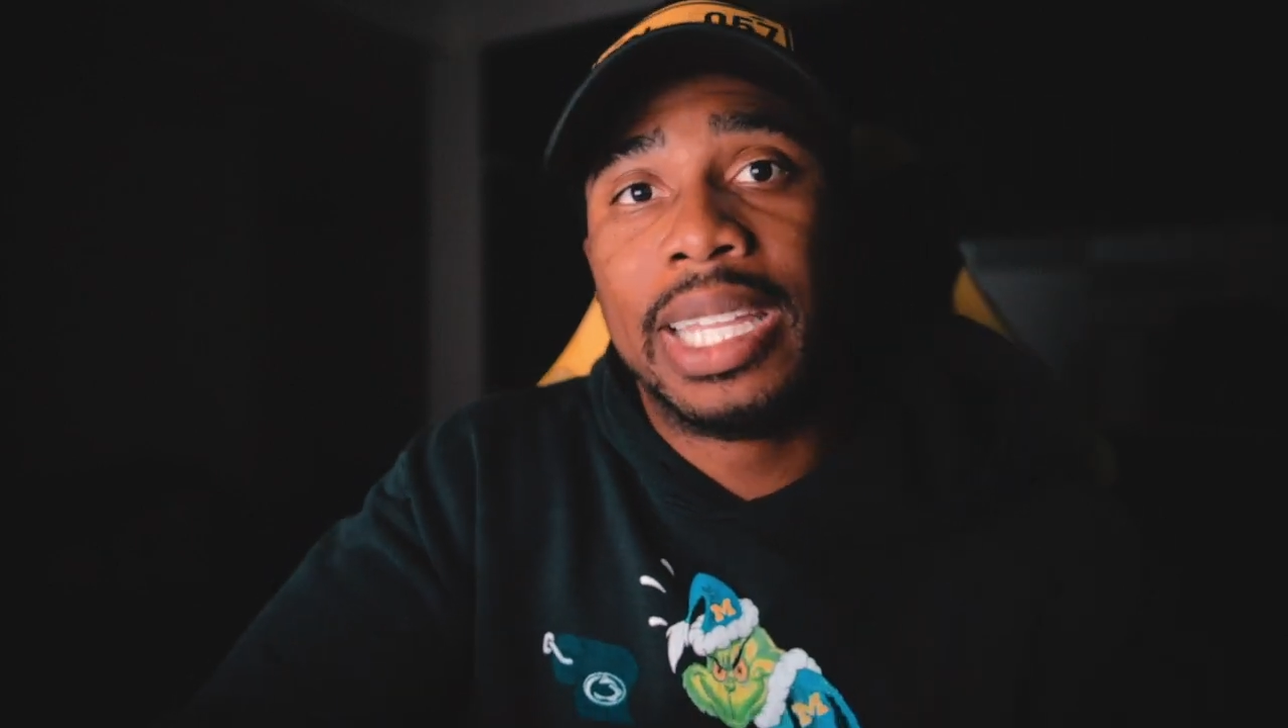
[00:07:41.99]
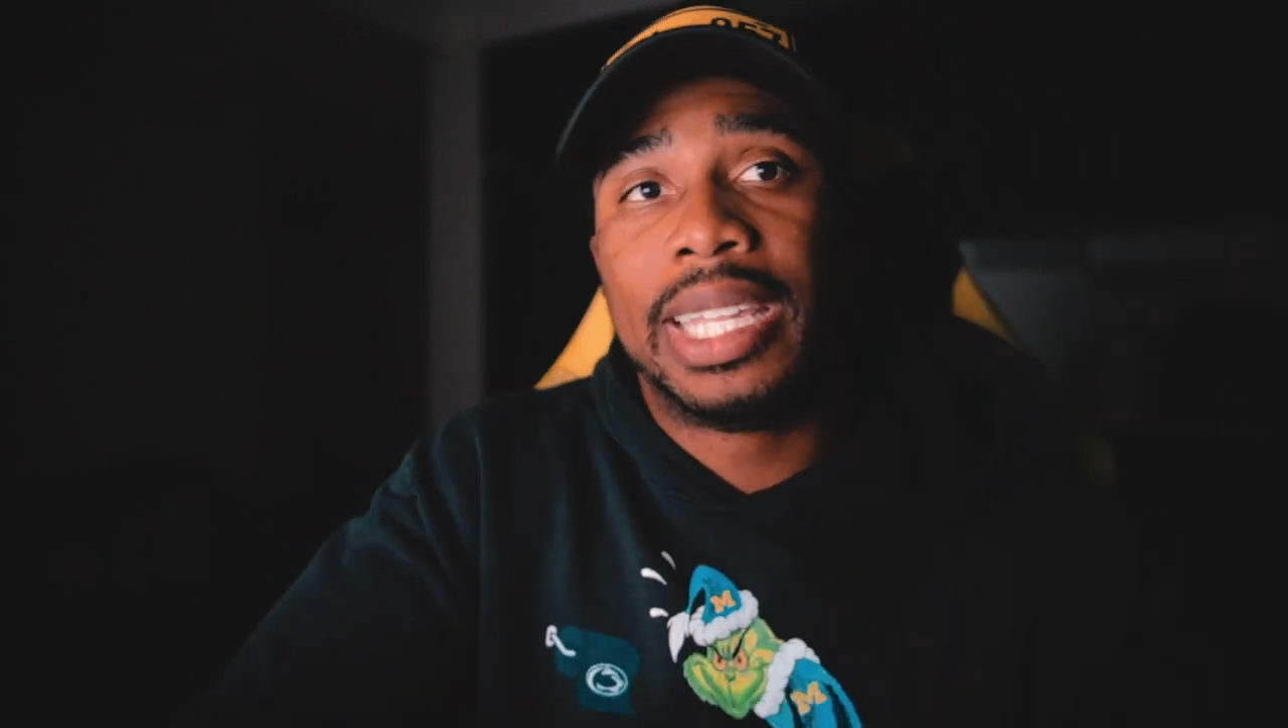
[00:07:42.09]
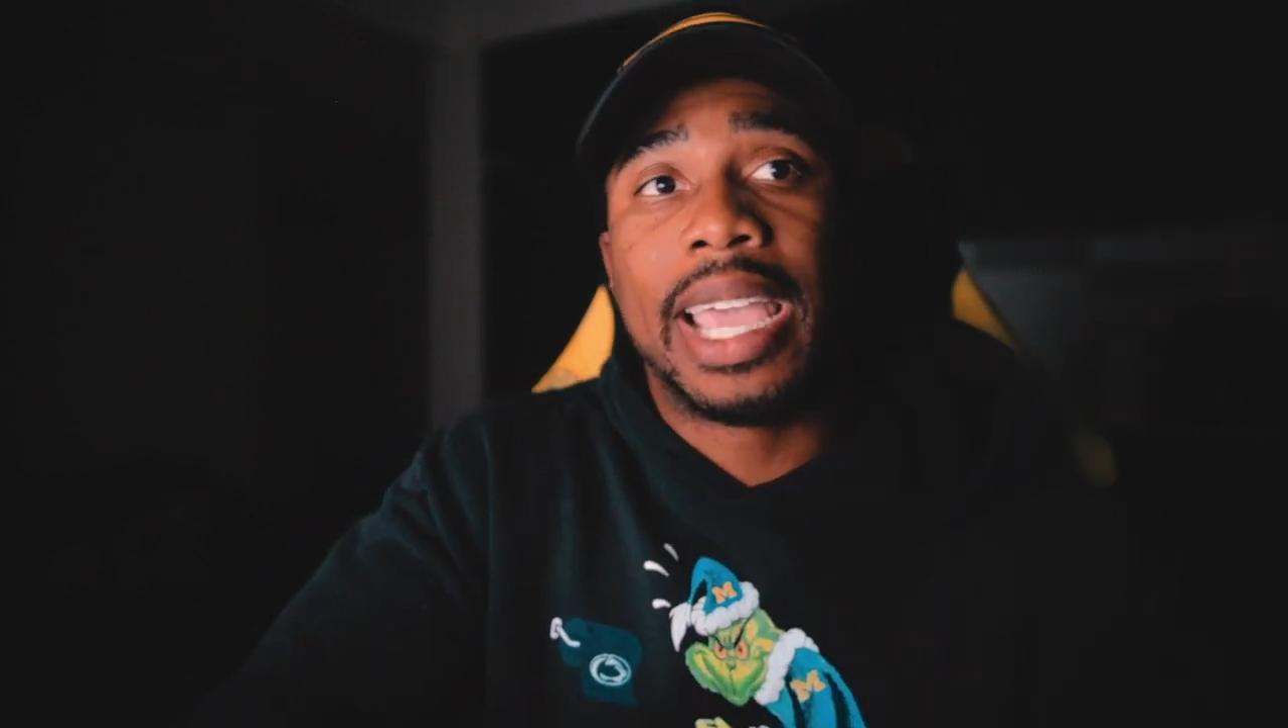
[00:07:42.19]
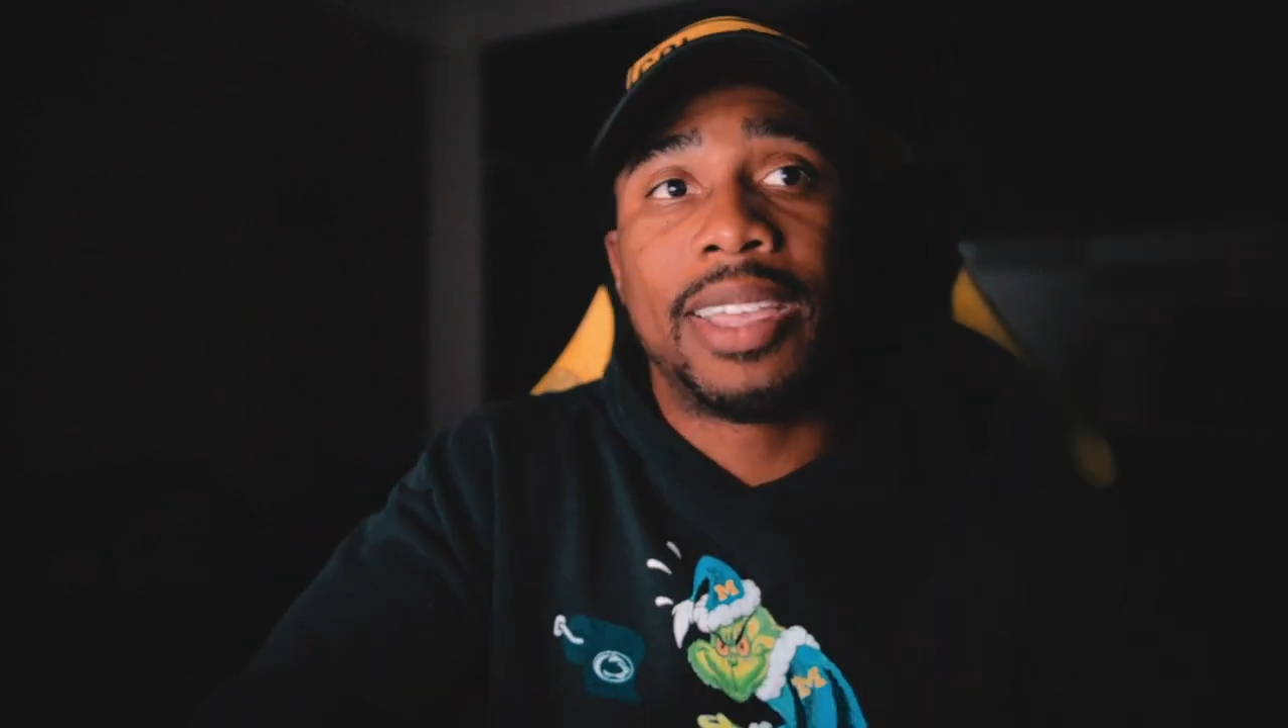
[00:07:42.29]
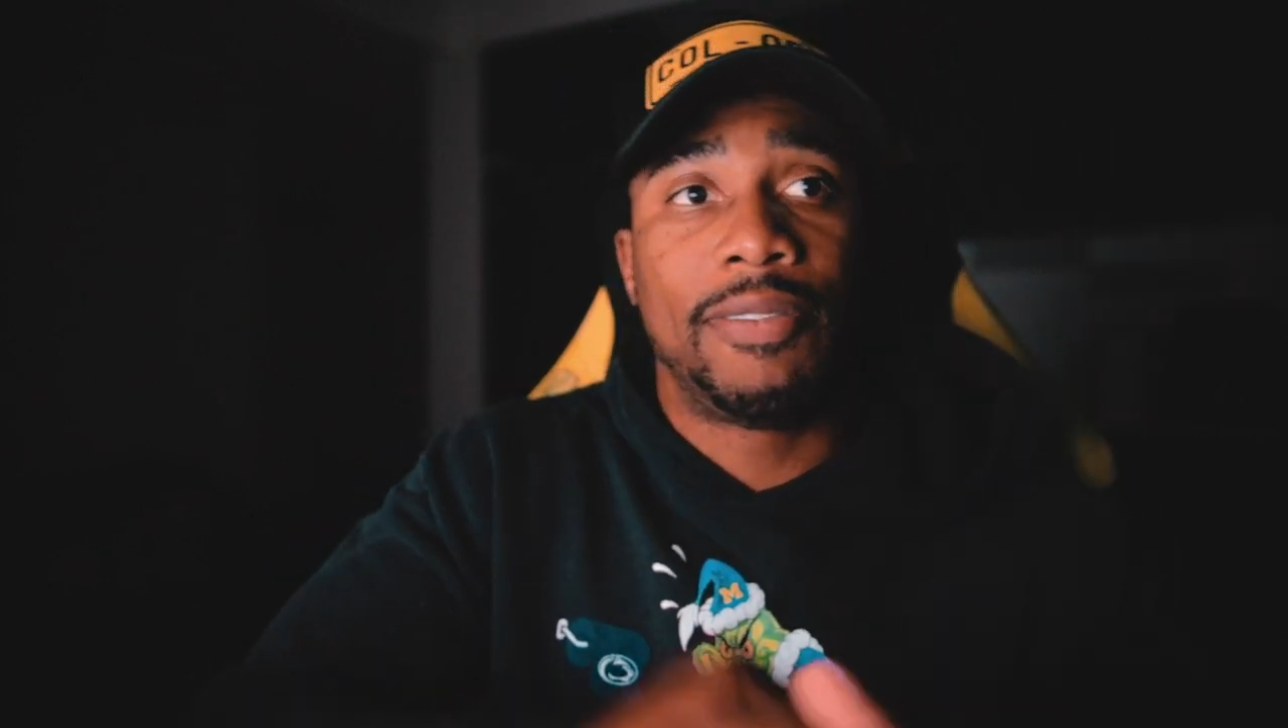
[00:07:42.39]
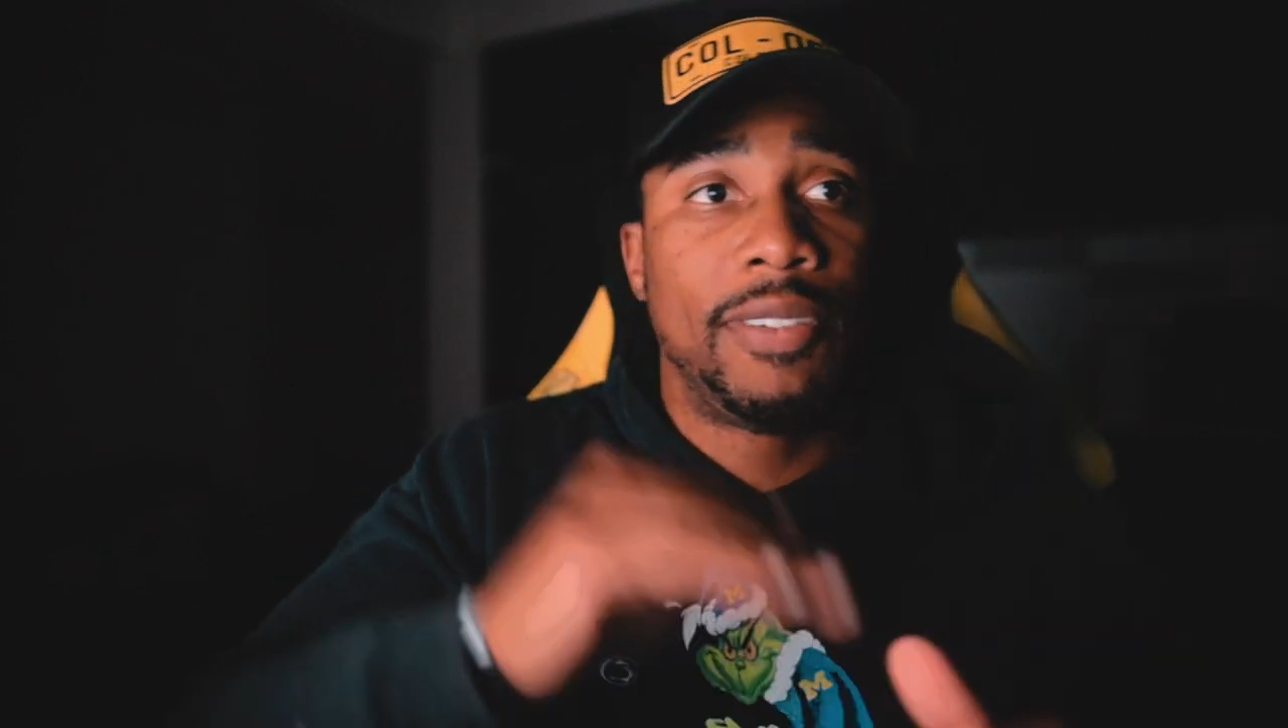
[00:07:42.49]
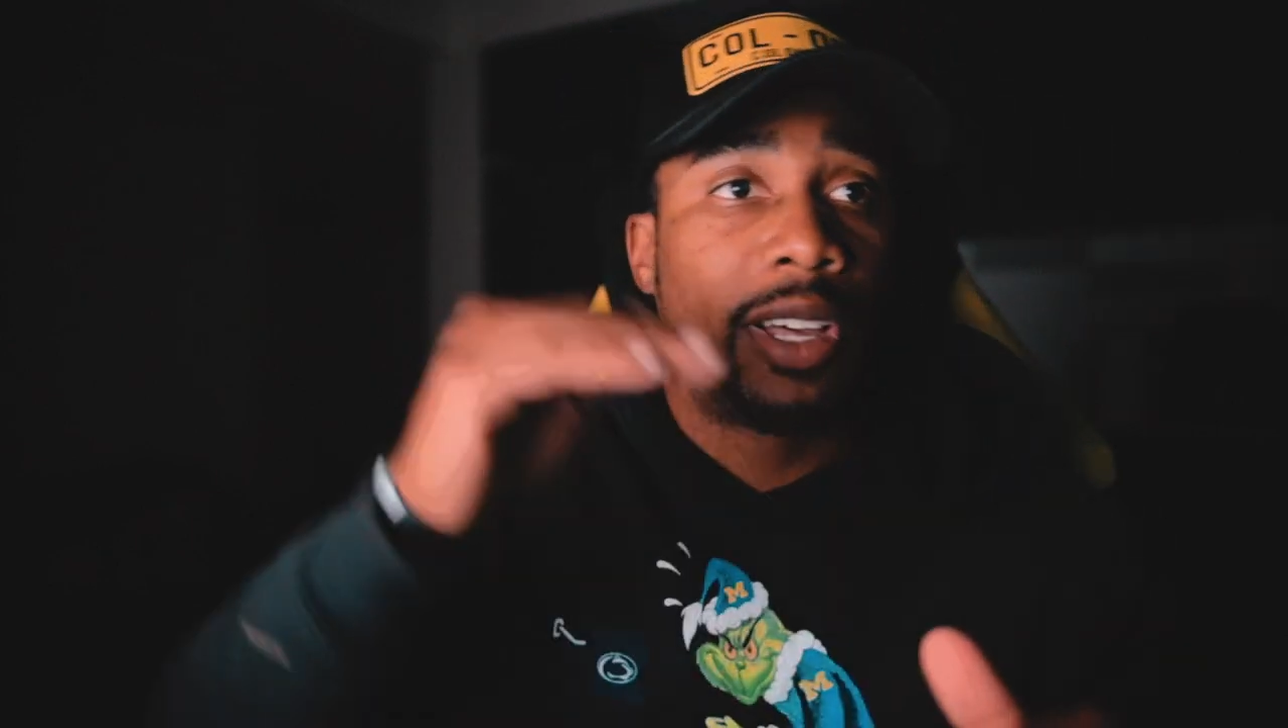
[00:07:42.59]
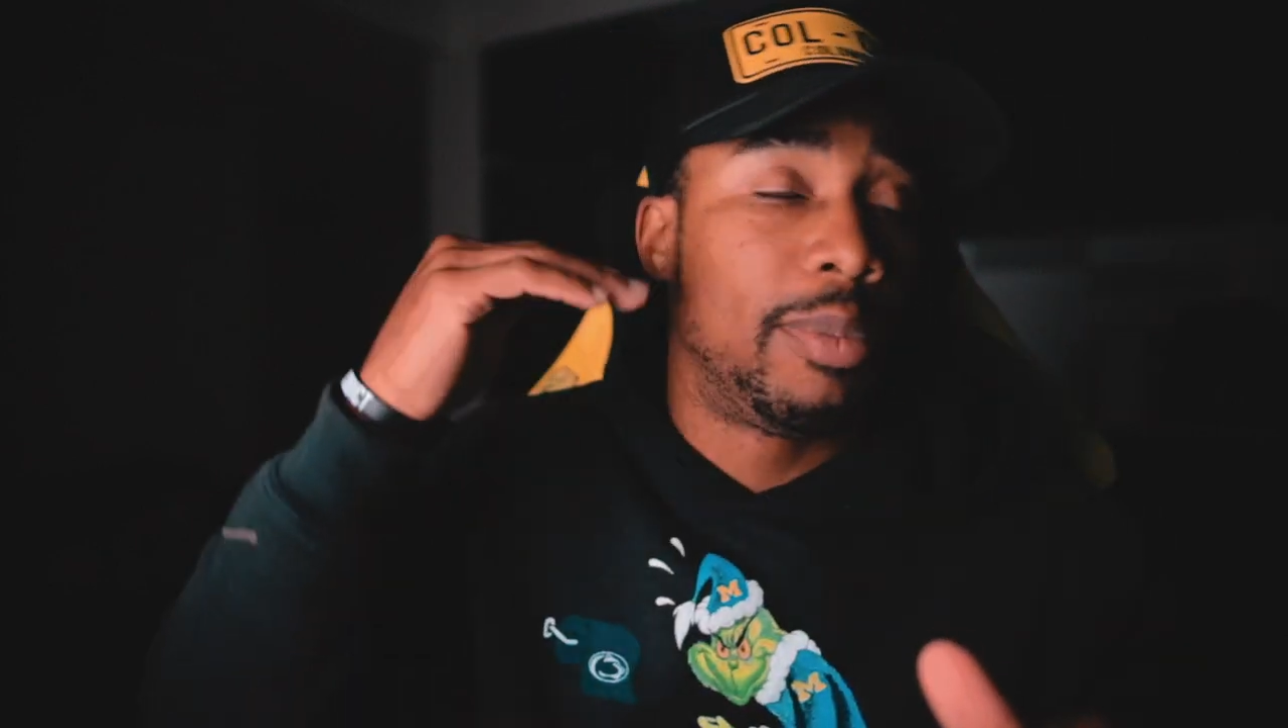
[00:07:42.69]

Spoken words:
that can fuck